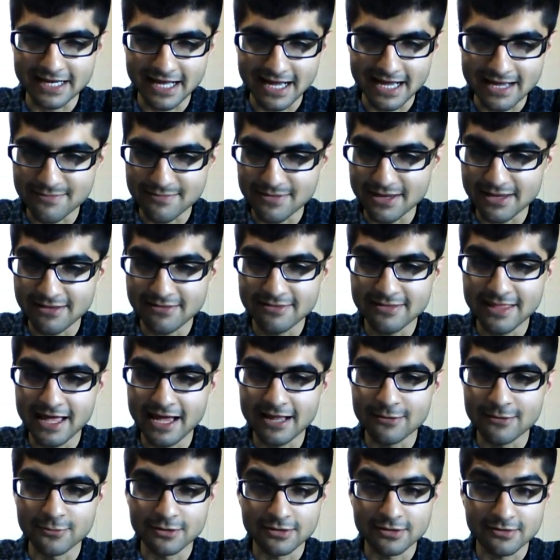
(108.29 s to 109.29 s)
and I mean
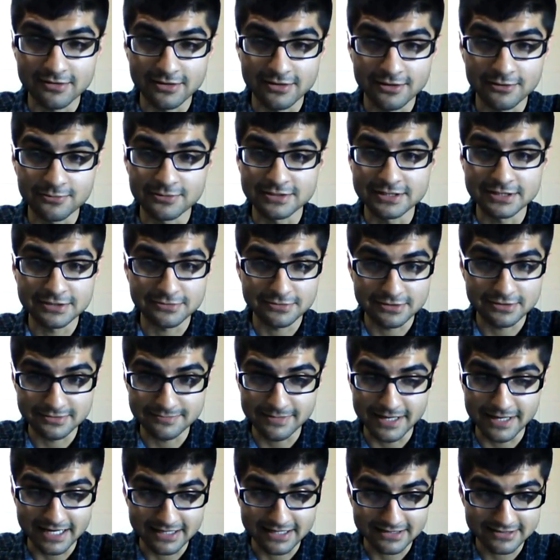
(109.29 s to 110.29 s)
that with no
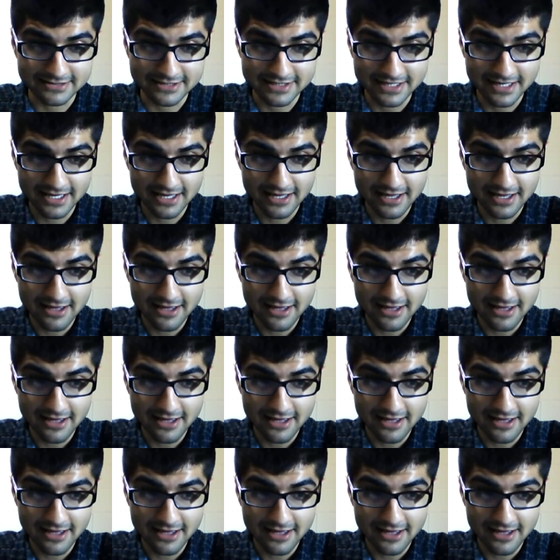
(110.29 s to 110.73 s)
disrespect.